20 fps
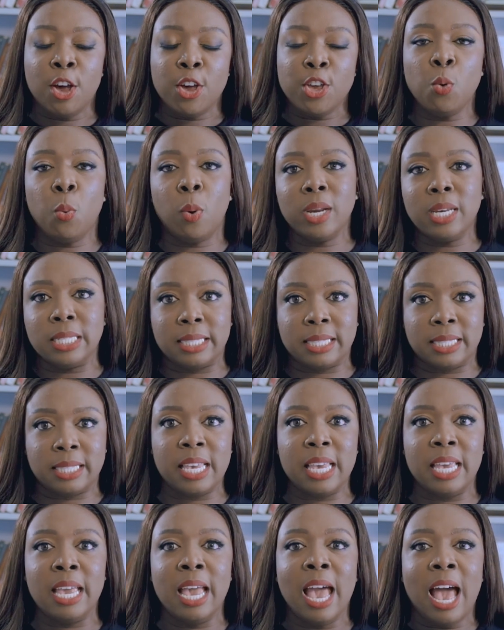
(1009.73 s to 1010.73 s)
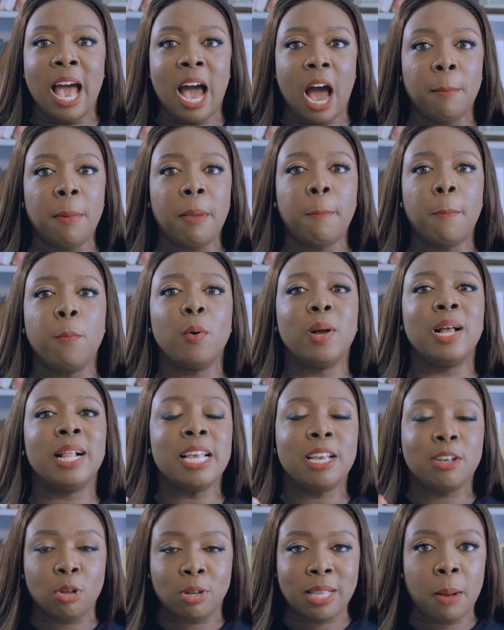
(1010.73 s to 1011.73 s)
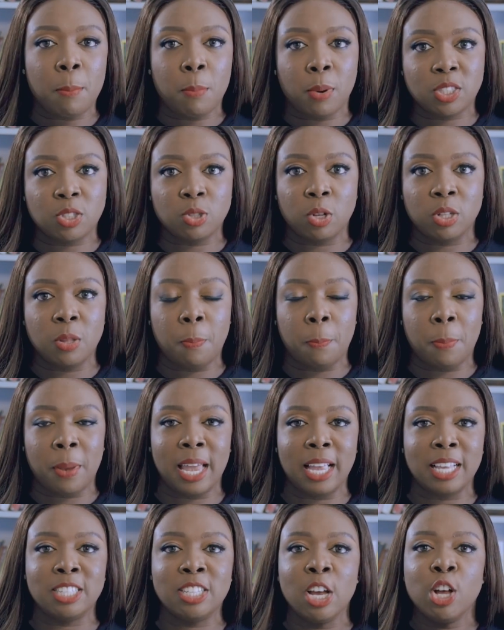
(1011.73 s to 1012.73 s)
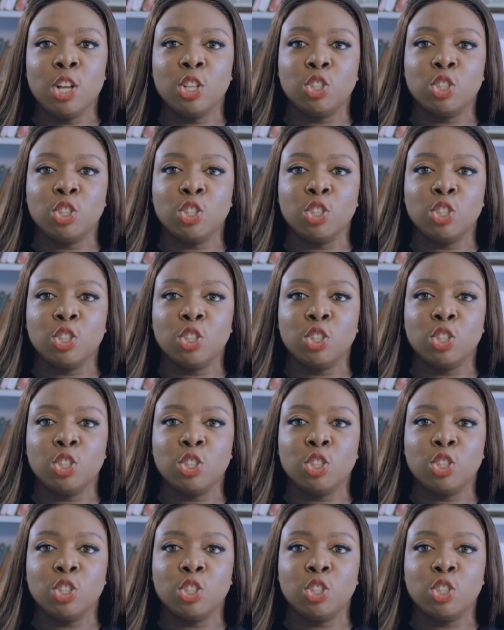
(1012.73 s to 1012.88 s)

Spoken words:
you want to see how many people clicked on that button on the page